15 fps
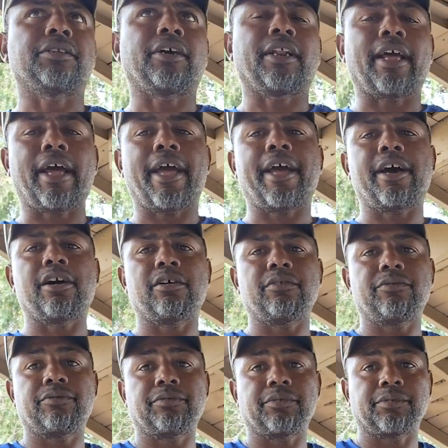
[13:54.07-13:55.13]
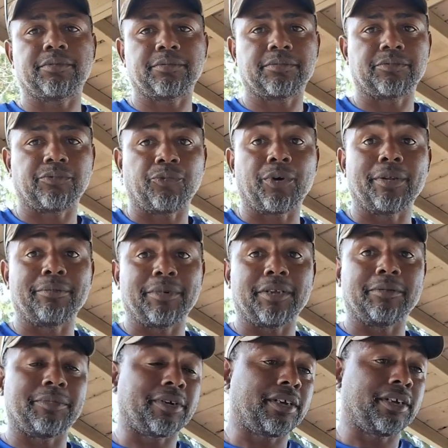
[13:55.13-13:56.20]
I have with me
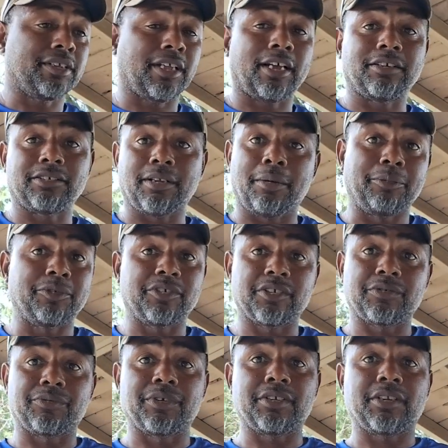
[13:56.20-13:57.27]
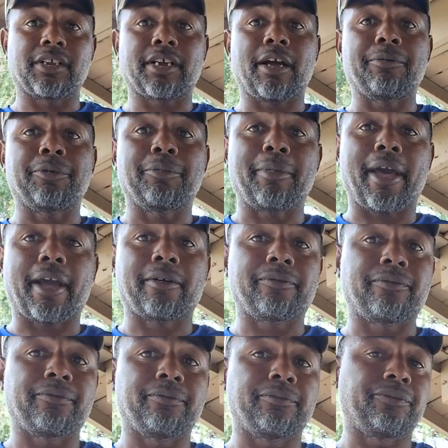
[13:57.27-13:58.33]
because I'm just recently coming back
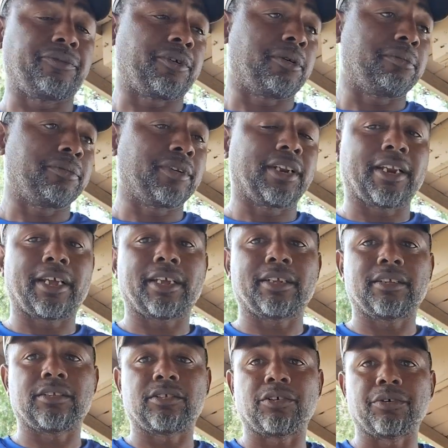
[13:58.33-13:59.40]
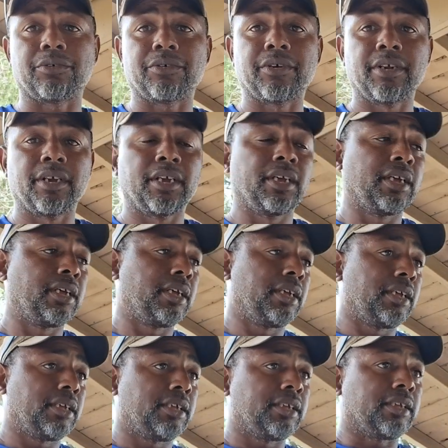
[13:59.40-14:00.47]
from the lake. So
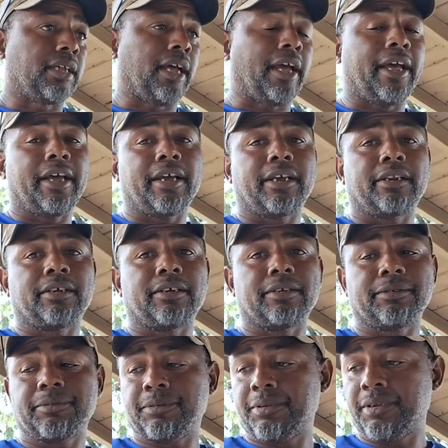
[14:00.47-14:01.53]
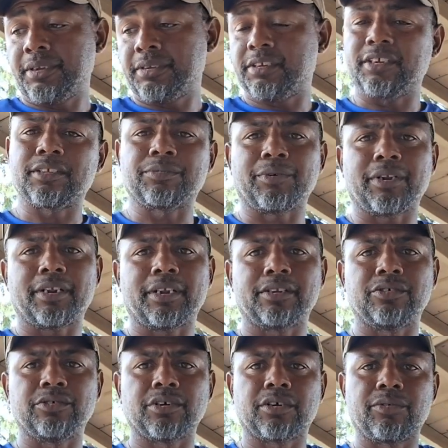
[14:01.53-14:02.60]
I had just wanted to
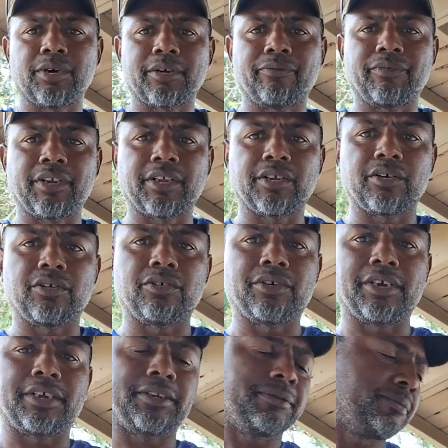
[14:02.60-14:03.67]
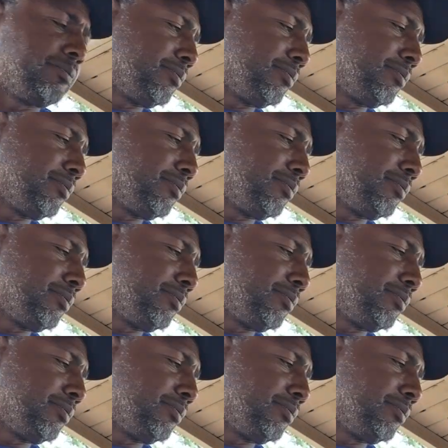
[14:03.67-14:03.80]
do a quick video, and